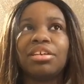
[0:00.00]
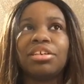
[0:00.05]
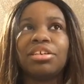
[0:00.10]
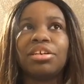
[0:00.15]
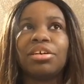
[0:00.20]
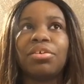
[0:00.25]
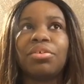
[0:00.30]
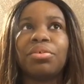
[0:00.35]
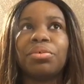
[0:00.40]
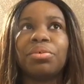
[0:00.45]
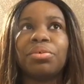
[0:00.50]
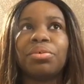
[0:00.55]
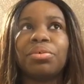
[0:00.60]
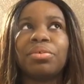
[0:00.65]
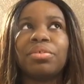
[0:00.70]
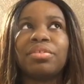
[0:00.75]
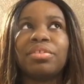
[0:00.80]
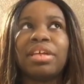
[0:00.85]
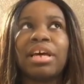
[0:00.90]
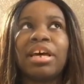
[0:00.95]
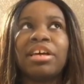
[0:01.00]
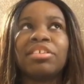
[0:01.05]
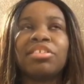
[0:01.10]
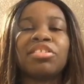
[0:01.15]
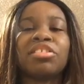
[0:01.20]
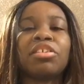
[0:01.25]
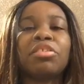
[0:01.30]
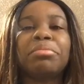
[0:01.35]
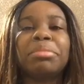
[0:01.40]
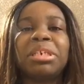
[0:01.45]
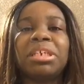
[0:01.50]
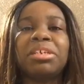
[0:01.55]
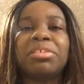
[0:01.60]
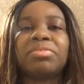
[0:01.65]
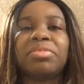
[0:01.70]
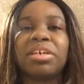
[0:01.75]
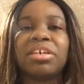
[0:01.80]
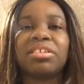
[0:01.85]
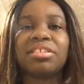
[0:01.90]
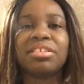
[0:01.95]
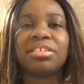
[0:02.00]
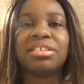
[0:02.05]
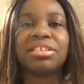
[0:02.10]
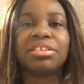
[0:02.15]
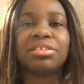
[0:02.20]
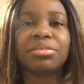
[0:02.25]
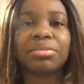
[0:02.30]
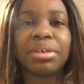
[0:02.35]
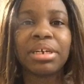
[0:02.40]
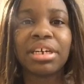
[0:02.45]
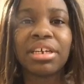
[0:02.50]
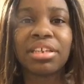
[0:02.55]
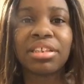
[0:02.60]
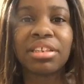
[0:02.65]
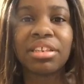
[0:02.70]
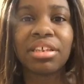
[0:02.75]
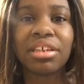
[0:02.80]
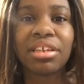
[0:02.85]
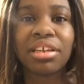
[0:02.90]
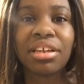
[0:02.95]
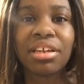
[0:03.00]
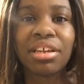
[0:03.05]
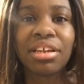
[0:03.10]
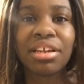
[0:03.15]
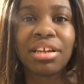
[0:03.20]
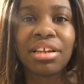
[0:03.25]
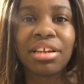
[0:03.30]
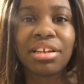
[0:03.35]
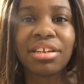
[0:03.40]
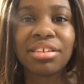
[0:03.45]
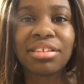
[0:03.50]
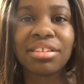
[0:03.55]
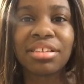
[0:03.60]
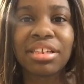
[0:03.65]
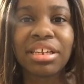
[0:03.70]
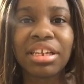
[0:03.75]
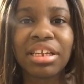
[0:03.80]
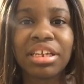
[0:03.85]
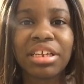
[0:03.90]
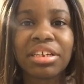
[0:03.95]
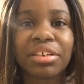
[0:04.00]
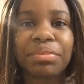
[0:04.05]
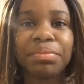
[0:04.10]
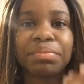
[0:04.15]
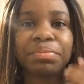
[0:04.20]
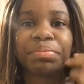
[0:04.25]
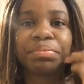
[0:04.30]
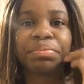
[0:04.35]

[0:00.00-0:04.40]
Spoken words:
you know, that so many of us deal with, it's like